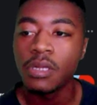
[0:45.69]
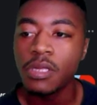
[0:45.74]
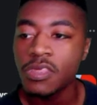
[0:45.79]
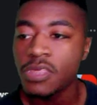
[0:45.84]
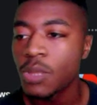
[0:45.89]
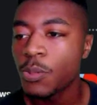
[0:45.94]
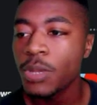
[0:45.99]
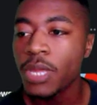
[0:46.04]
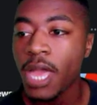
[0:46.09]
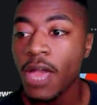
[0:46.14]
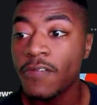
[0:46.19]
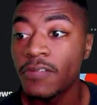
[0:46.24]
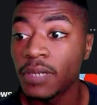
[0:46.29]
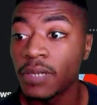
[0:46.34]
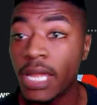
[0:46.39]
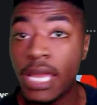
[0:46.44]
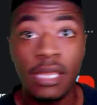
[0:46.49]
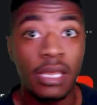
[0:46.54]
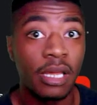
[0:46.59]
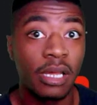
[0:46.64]
Then we have
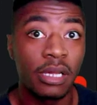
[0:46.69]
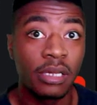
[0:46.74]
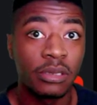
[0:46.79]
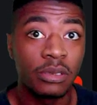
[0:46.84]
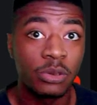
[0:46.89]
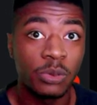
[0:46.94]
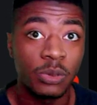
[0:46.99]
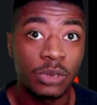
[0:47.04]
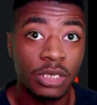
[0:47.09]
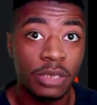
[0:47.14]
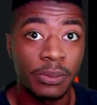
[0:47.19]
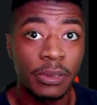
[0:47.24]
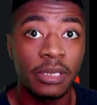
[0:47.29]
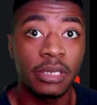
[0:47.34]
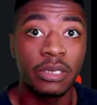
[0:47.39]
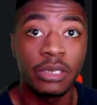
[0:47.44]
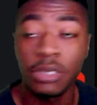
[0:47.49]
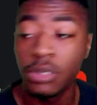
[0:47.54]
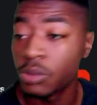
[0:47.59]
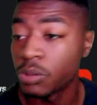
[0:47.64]
Layla, who is completely
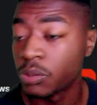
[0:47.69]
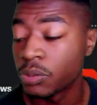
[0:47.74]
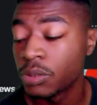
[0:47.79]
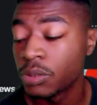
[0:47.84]
new.